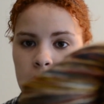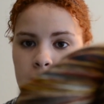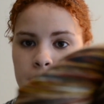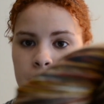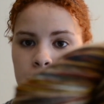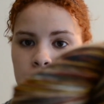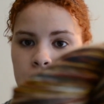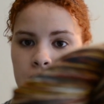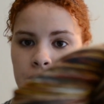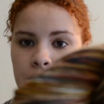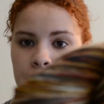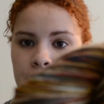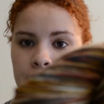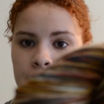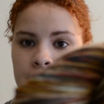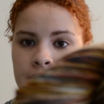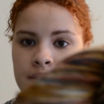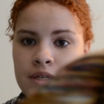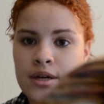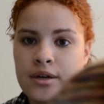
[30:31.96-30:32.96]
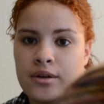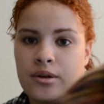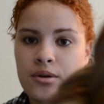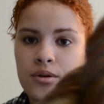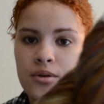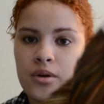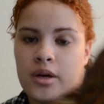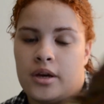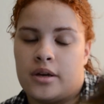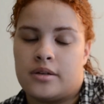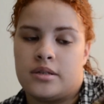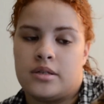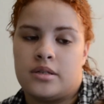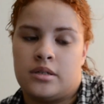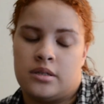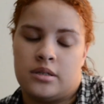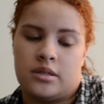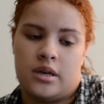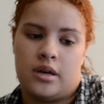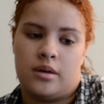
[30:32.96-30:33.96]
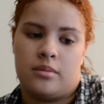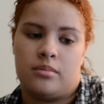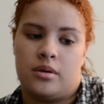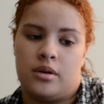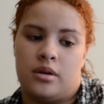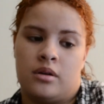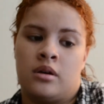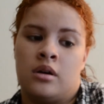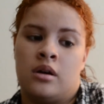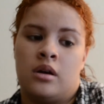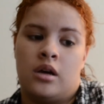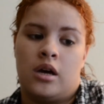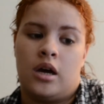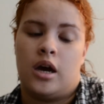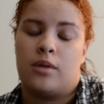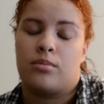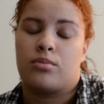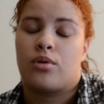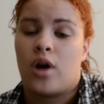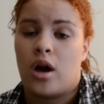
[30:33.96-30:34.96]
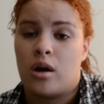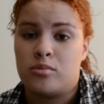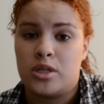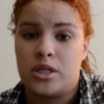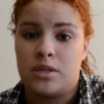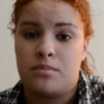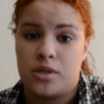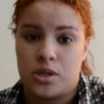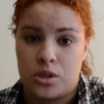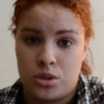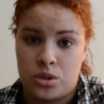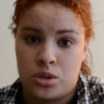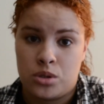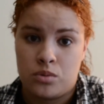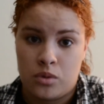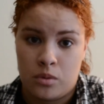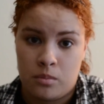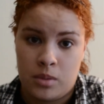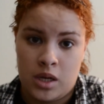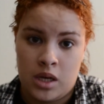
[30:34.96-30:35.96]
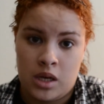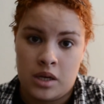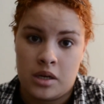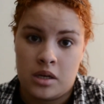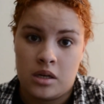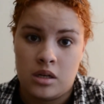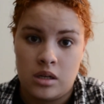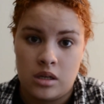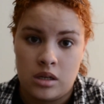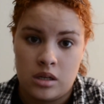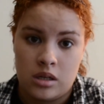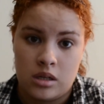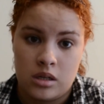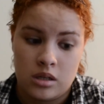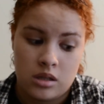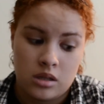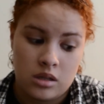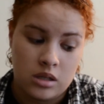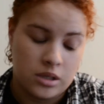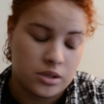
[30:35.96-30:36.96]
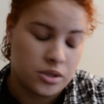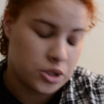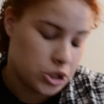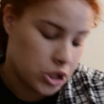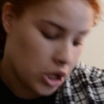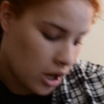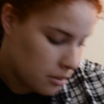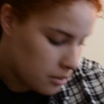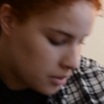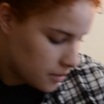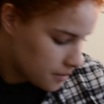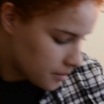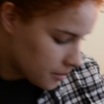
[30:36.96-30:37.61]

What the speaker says: so sorry guys, I know you can't see that, but I promise pictures will be in the shop.